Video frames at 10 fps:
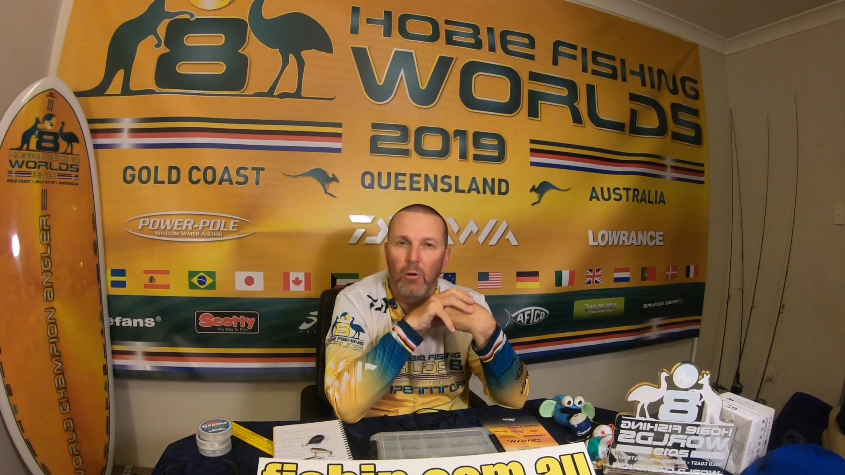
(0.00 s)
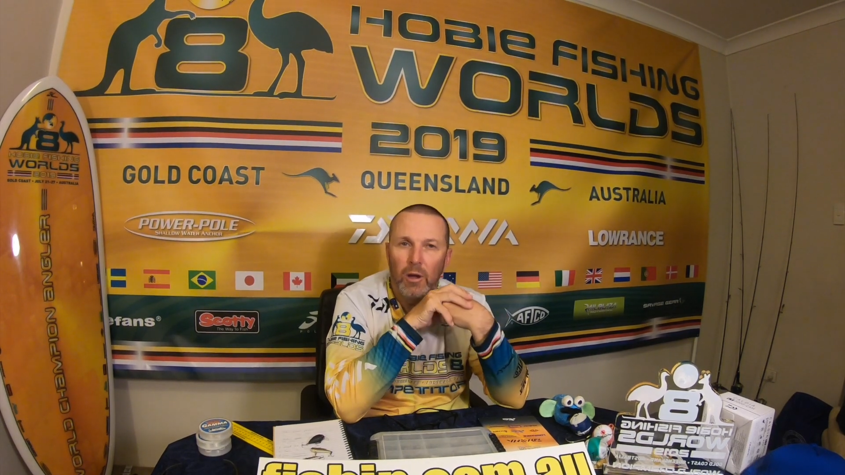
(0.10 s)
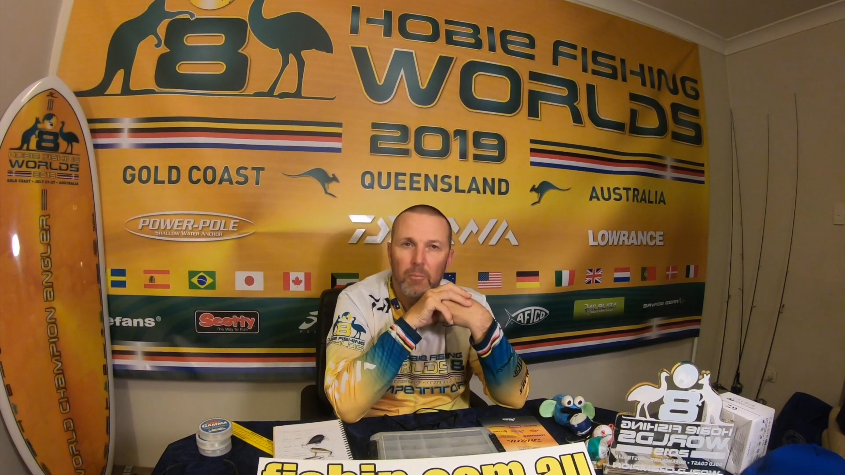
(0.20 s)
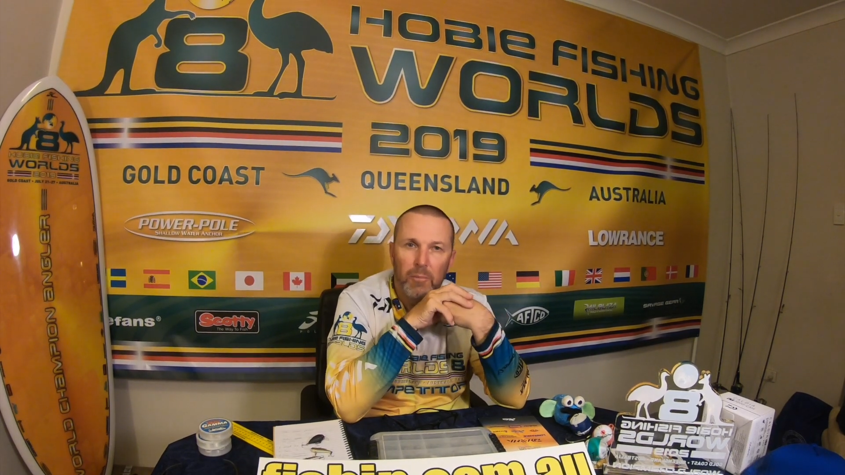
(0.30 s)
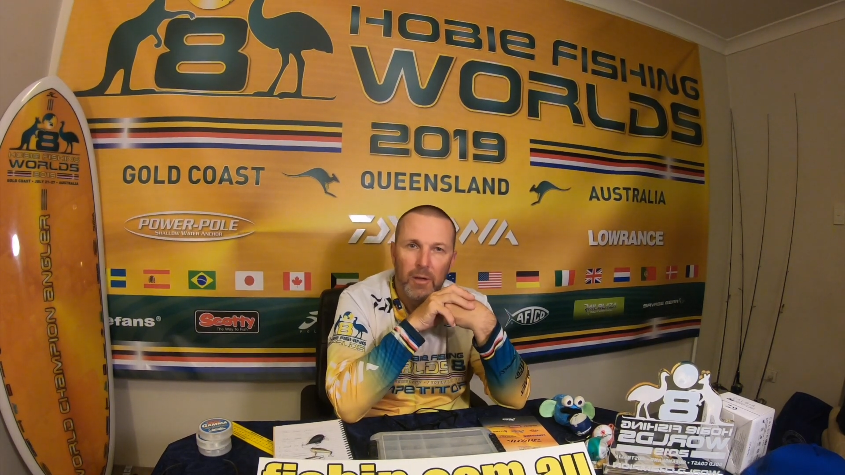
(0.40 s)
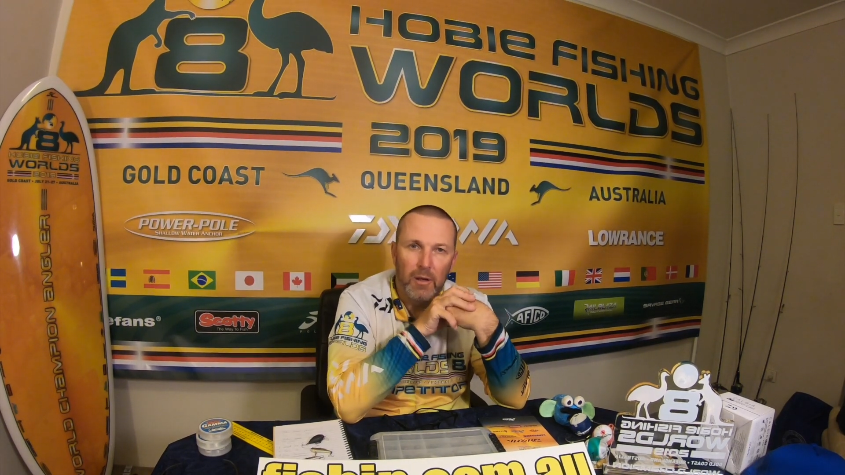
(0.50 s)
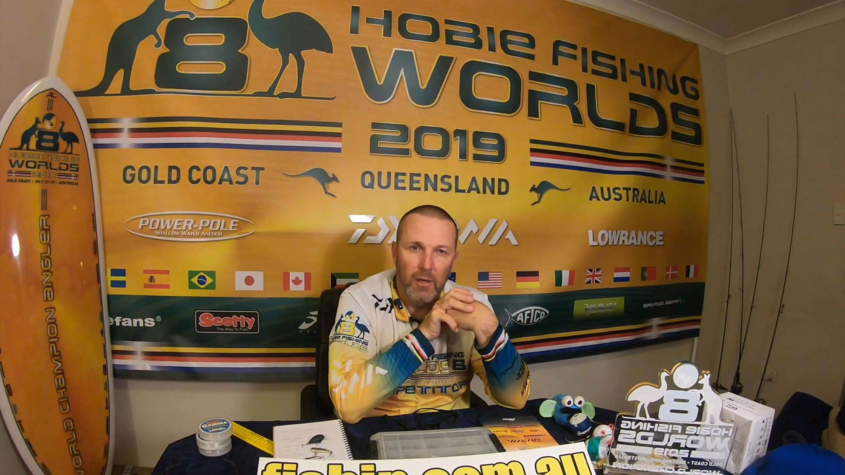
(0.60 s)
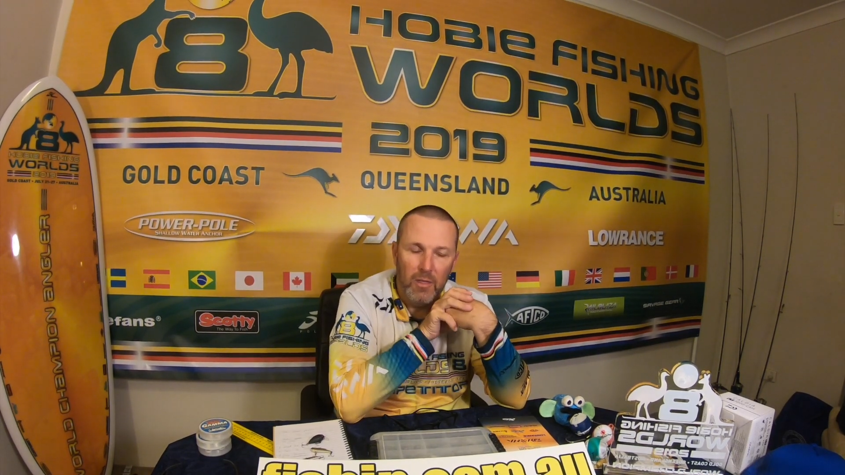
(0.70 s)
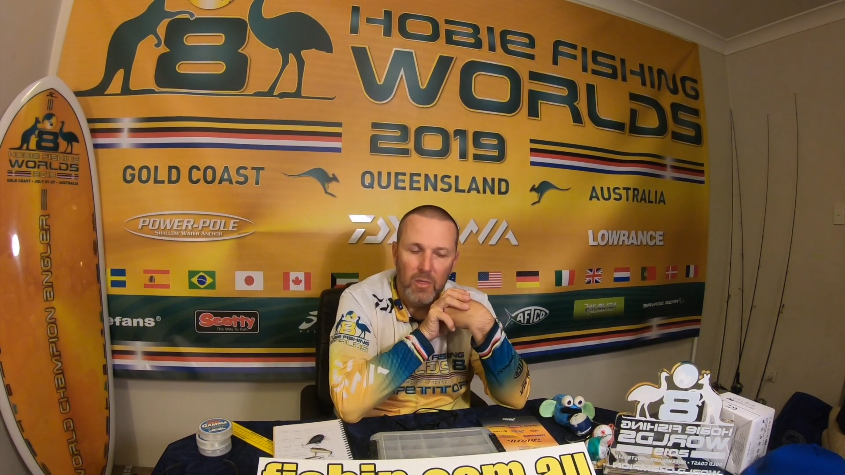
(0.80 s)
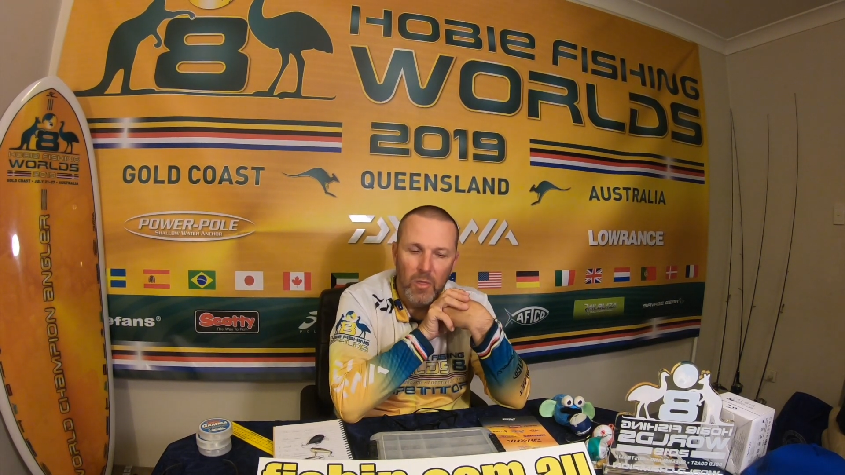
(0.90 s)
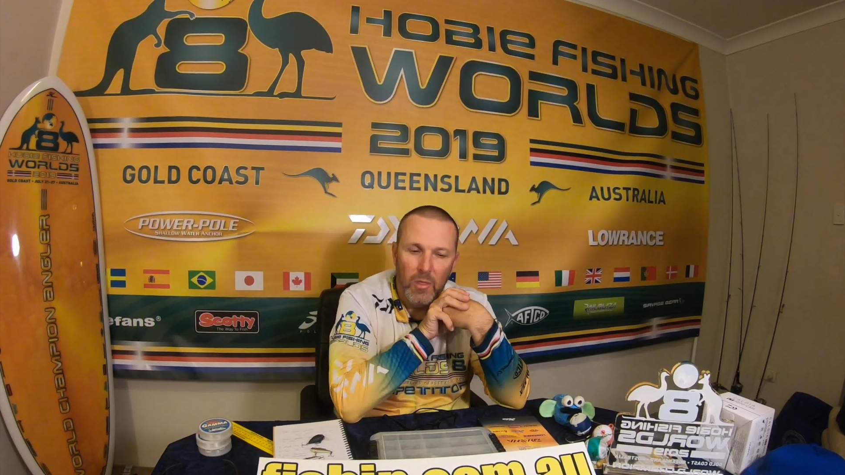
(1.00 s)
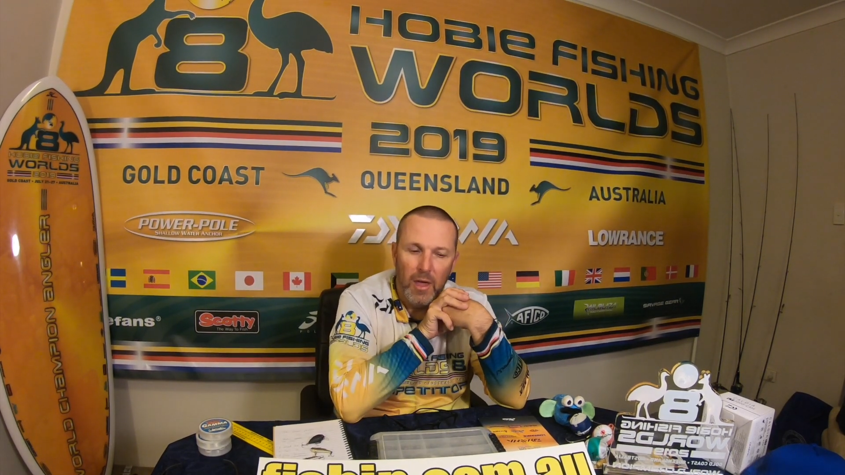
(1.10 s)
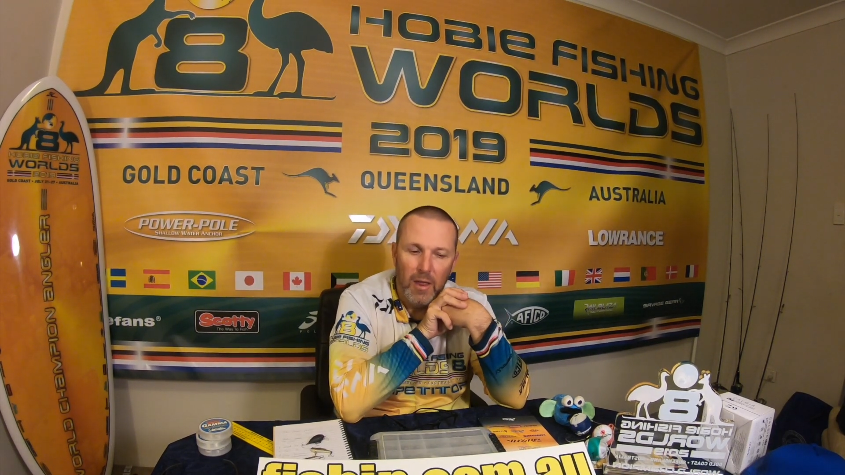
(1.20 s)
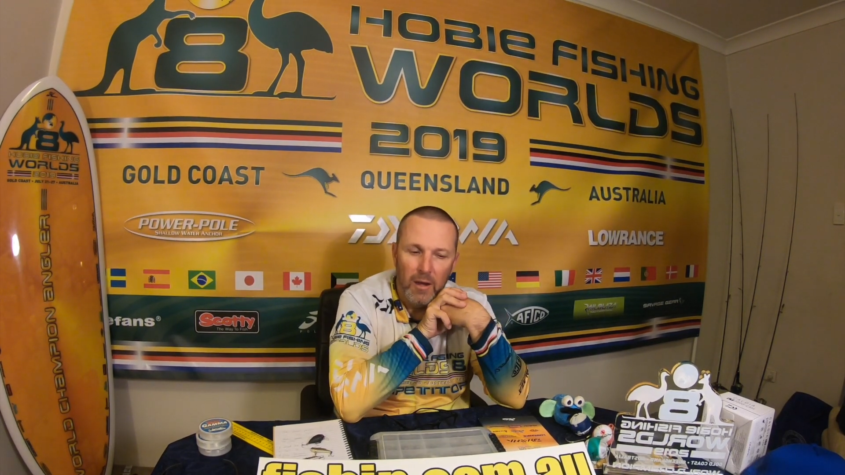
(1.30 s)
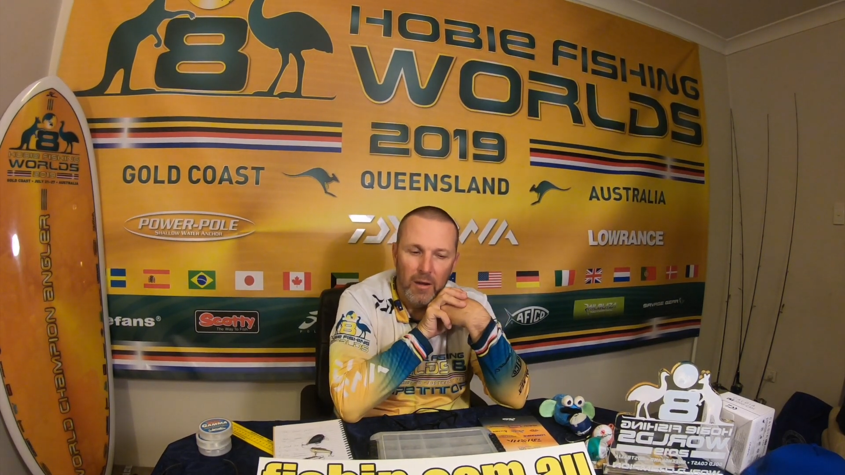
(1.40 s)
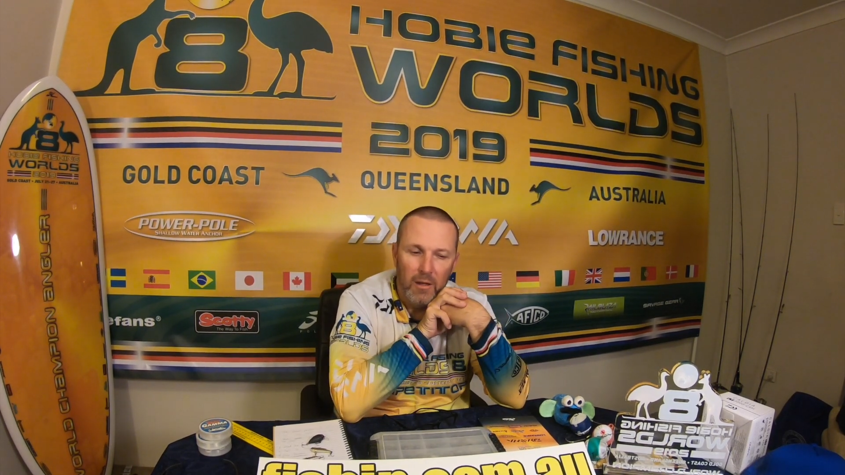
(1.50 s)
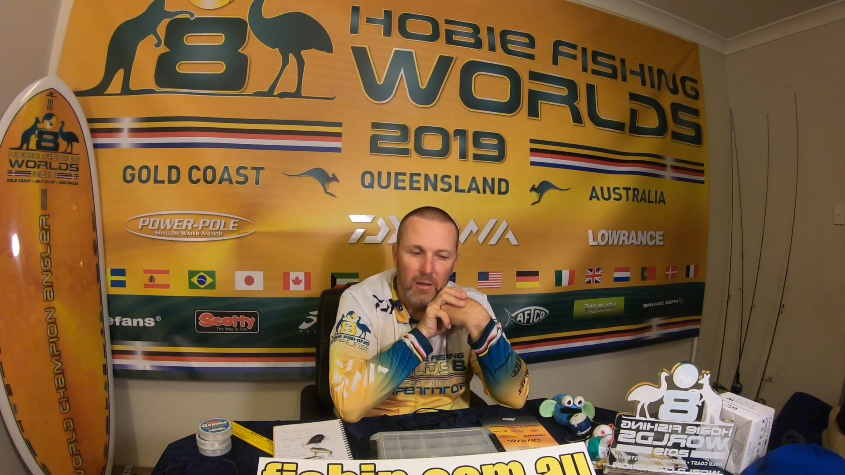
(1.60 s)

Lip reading: up better than